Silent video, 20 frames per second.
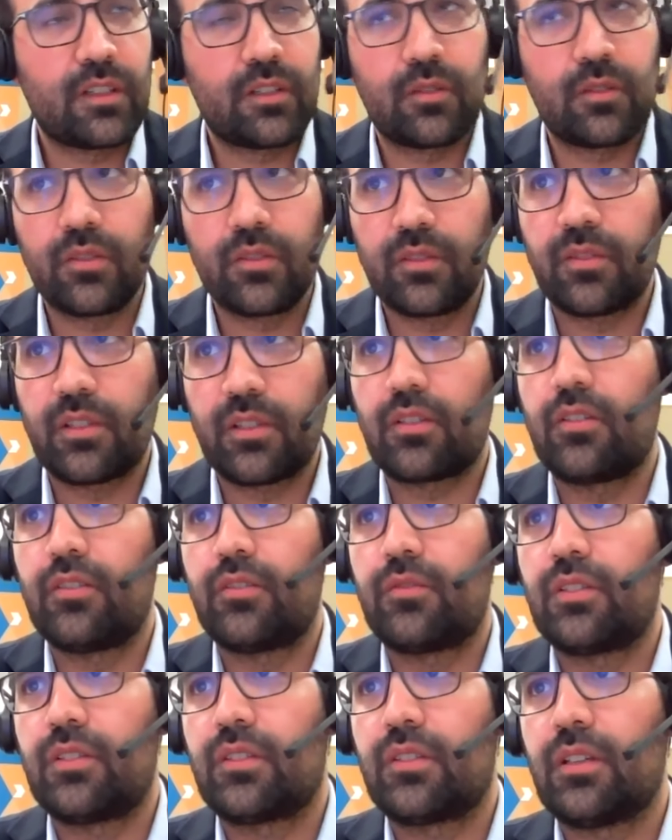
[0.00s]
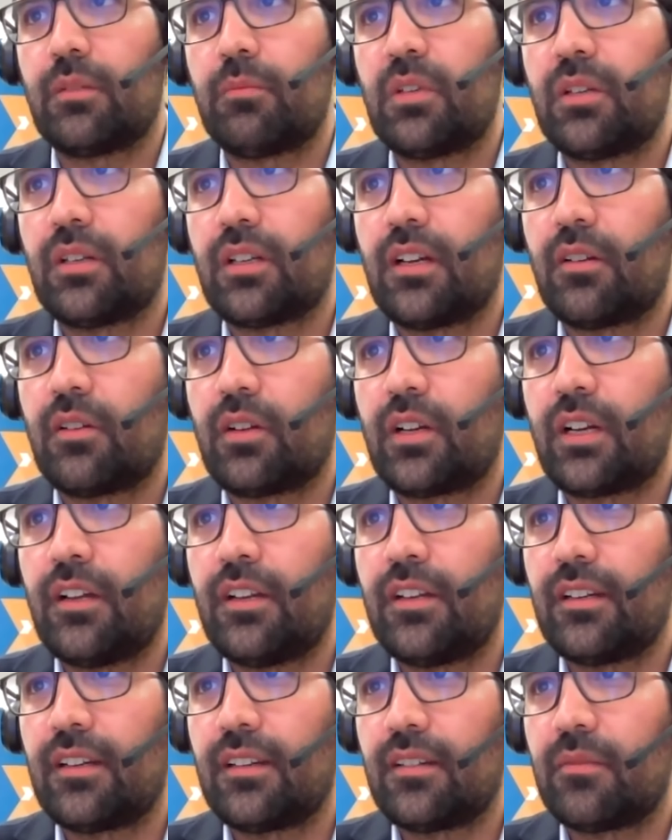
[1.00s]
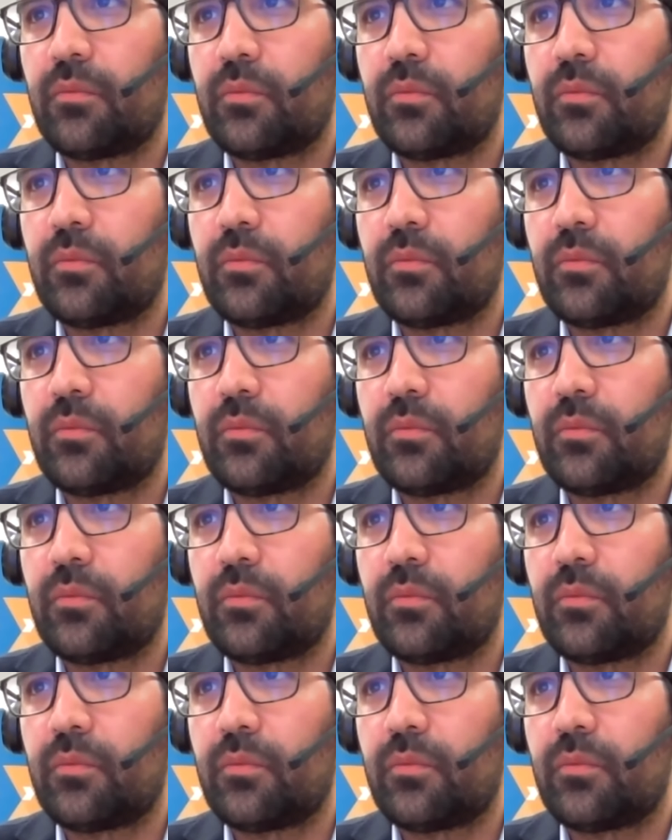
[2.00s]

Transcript: across different countries, I mean, how can